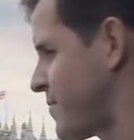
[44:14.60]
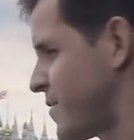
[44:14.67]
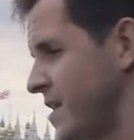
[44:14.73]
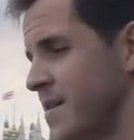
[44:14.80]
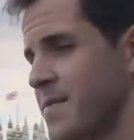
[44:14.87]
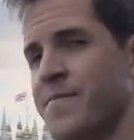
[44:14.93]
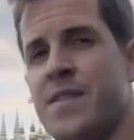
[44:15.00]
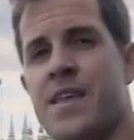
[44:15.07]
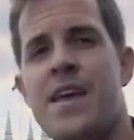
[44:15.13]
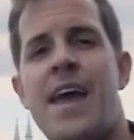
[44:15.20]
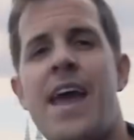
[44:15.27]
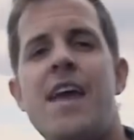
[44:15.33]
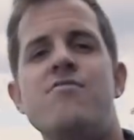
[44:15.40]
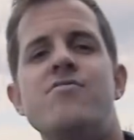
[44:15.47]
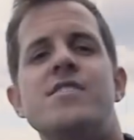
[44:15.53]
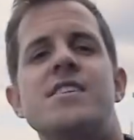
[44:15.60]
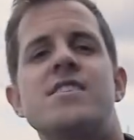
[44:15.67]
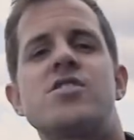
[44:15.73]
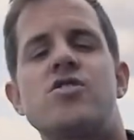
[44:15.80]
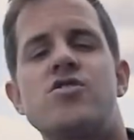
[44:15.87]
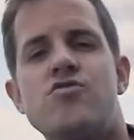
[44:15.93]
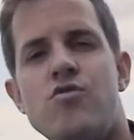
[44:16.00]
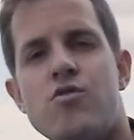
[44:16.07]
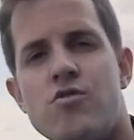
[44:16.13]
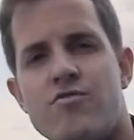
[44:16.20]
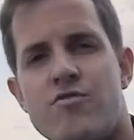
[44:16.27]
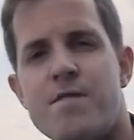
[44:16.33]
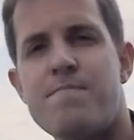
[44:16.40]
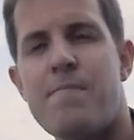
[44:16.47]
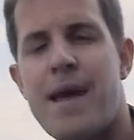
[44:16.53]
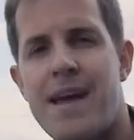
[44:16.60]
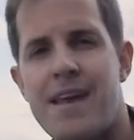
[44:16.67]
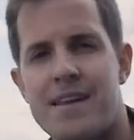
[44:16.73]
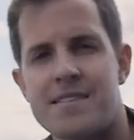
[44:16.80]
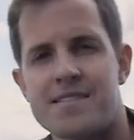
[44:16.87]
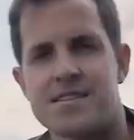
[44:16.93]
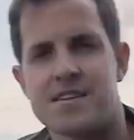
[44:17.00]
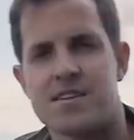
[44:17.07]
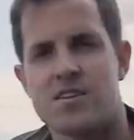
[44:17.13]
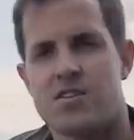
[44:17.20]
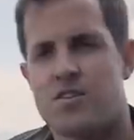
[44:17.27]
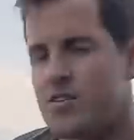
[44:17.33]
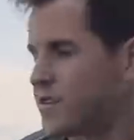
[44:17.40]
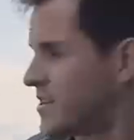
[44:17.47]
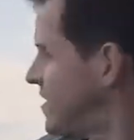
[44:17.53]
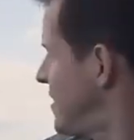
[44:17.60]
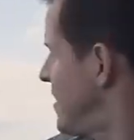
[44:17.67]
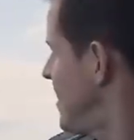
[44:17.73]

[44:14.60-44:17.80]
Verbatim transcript: Abbey, Henry's extraordinary palace to God,